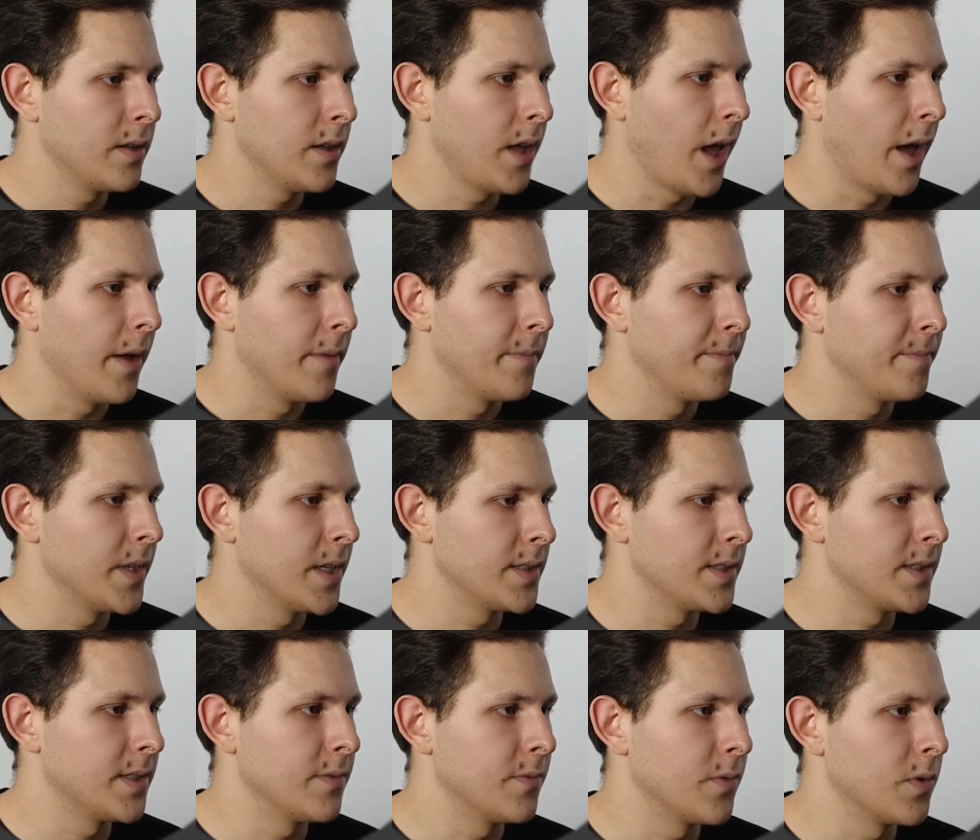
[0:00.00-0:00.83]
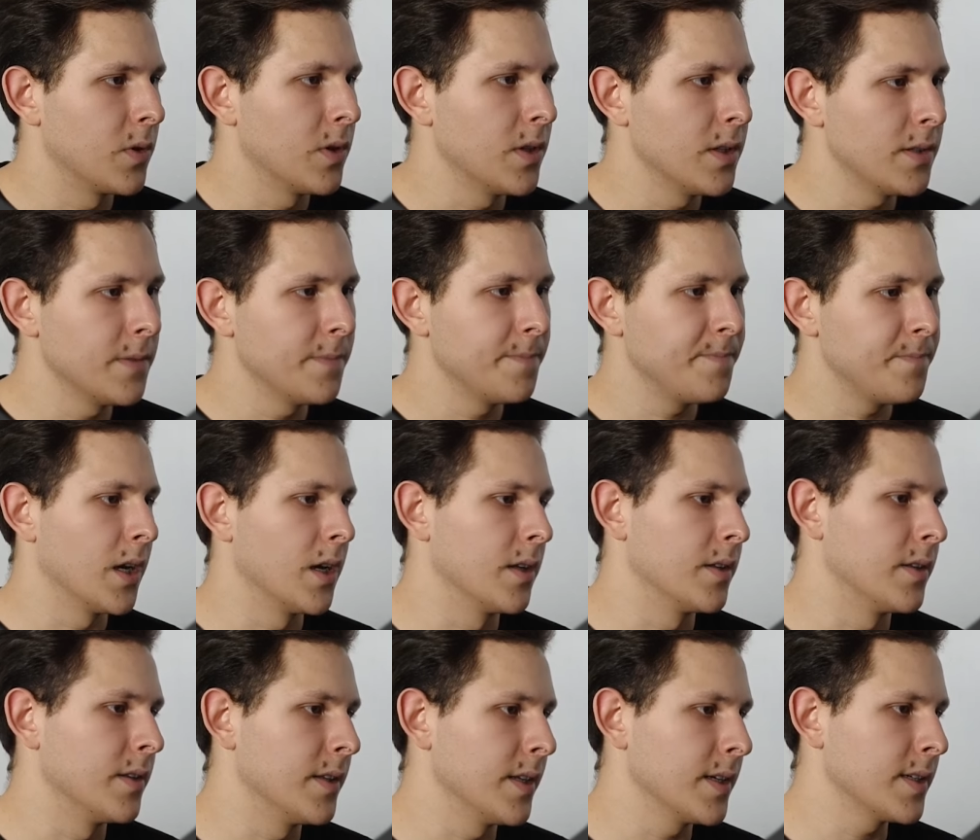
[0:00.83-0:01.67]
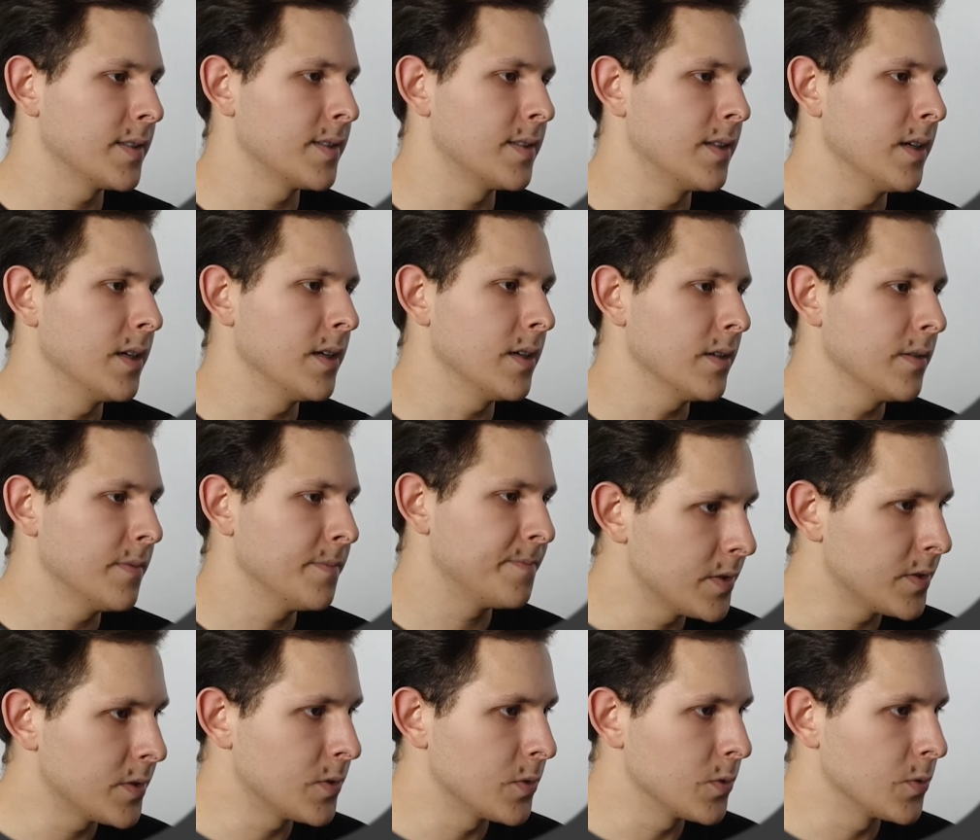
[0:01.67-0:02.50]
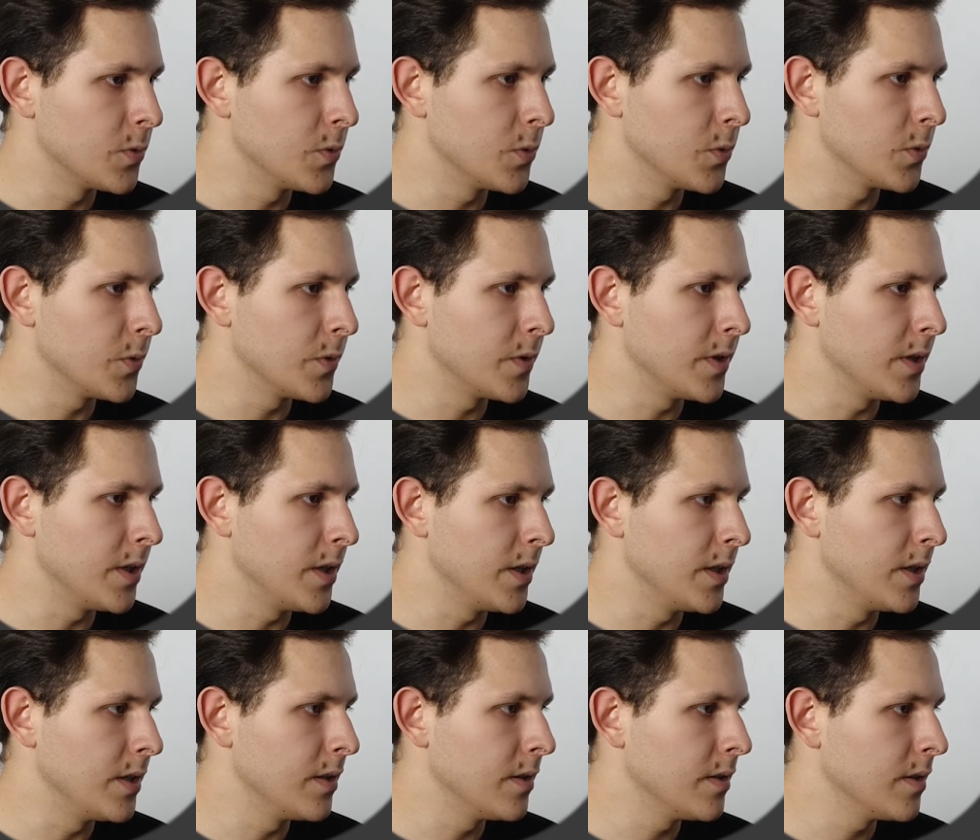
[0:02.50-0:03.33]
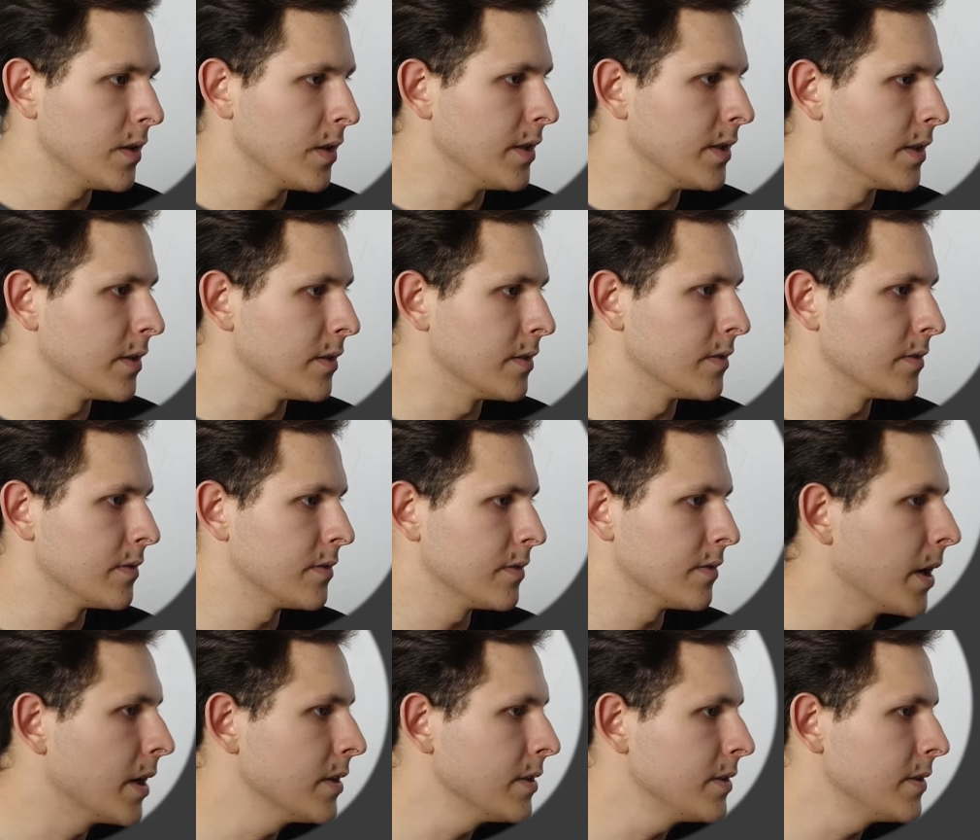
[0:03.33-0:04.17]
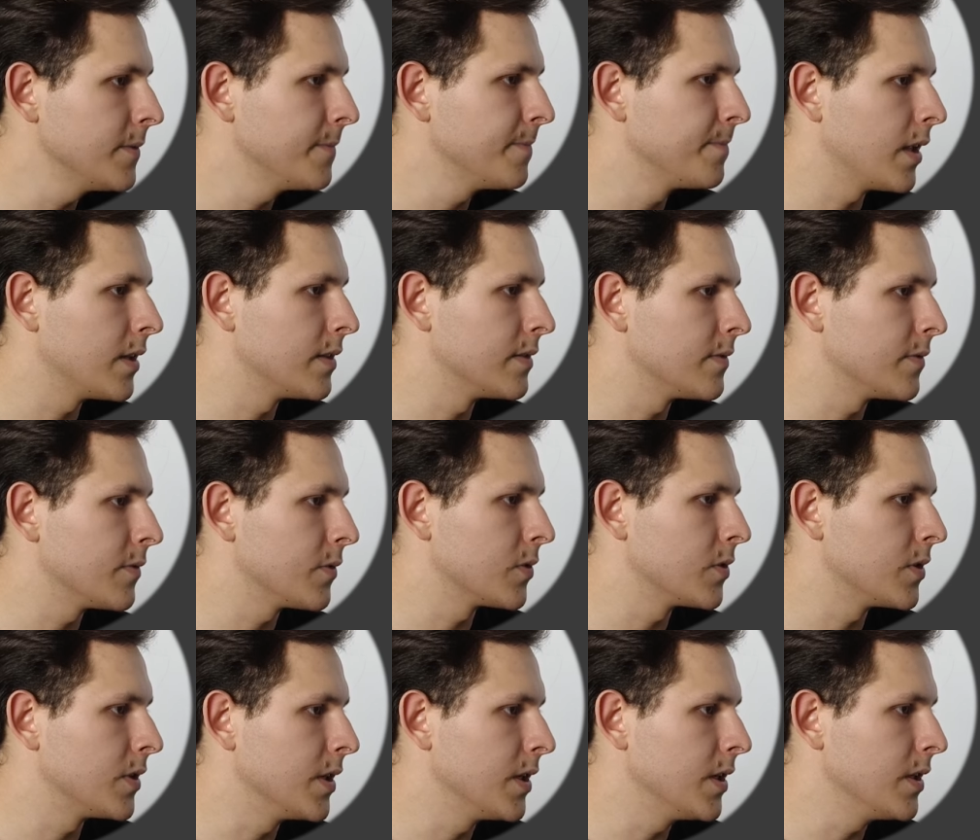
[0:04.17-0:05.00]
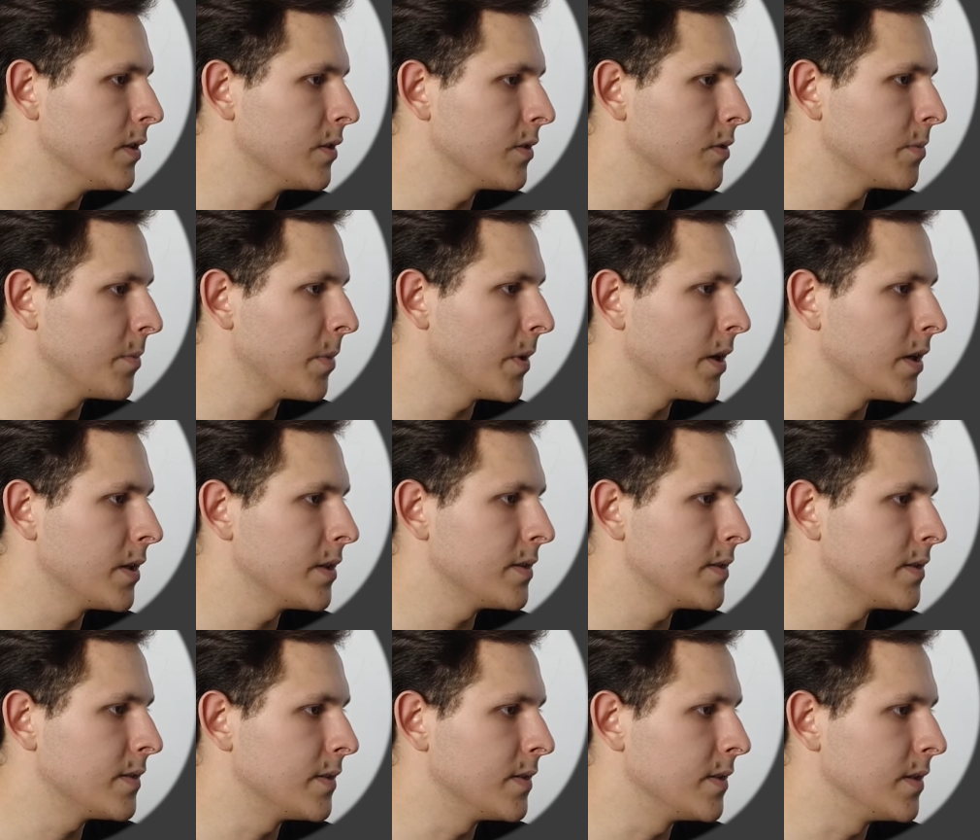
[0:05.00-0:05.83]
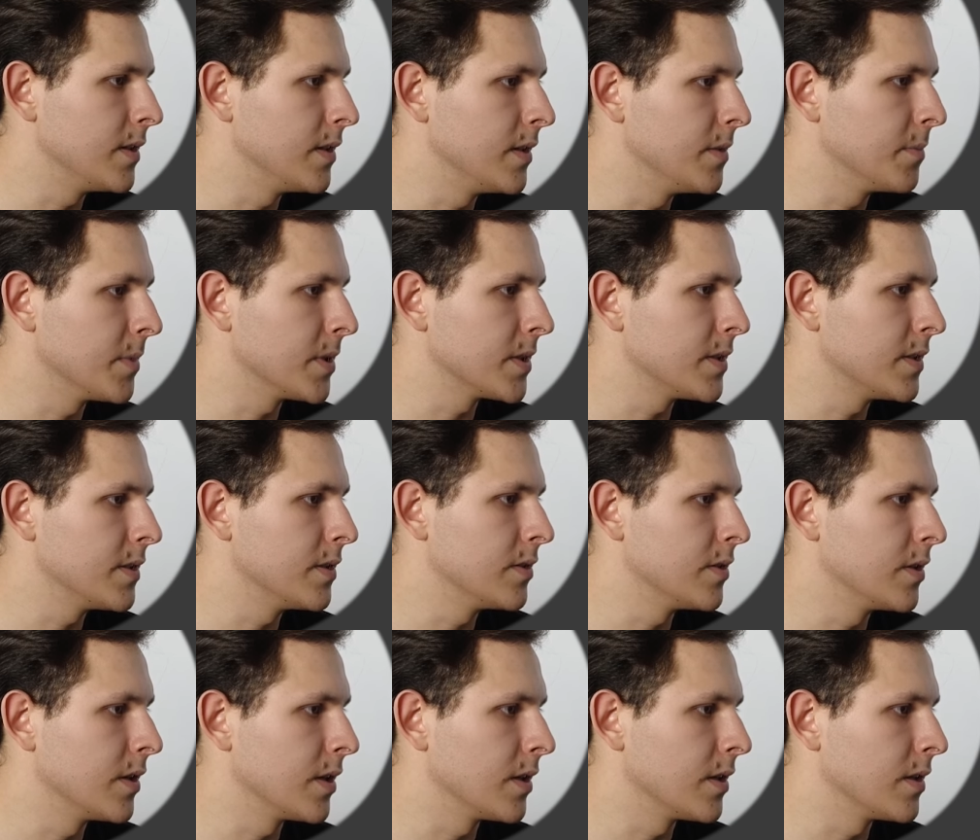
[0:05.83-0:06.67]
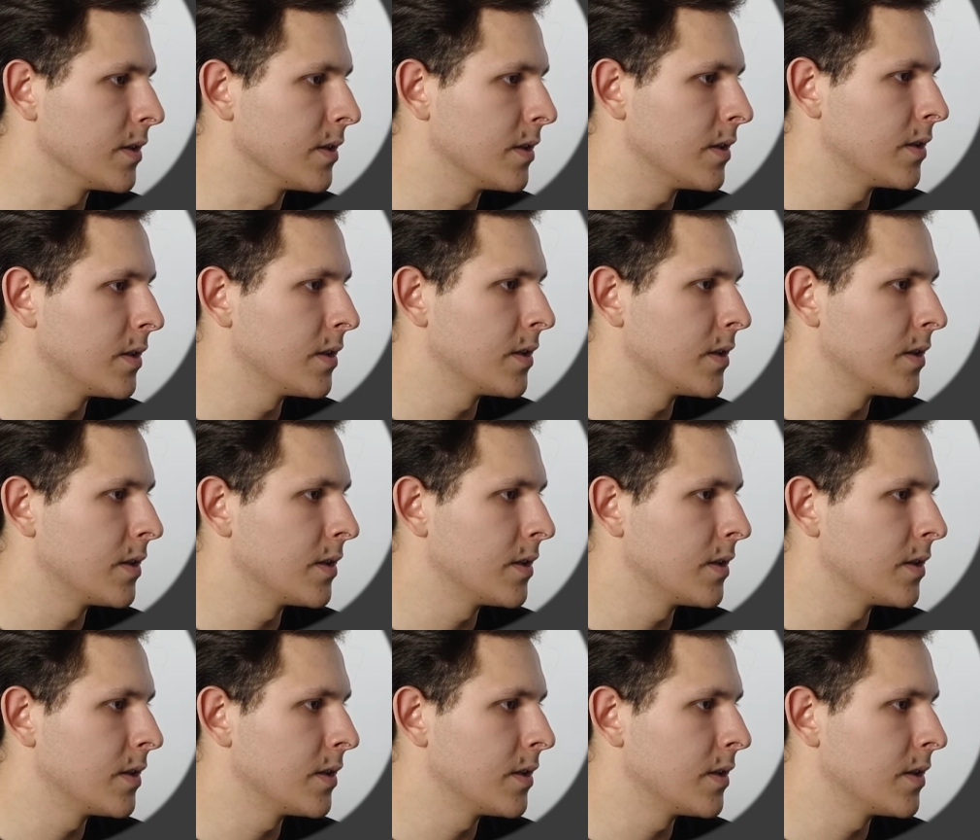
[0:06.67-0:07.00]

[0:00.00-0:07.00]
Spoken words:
yeah, that's it for it. The next thing is to do the inner part. And for the inner part, the material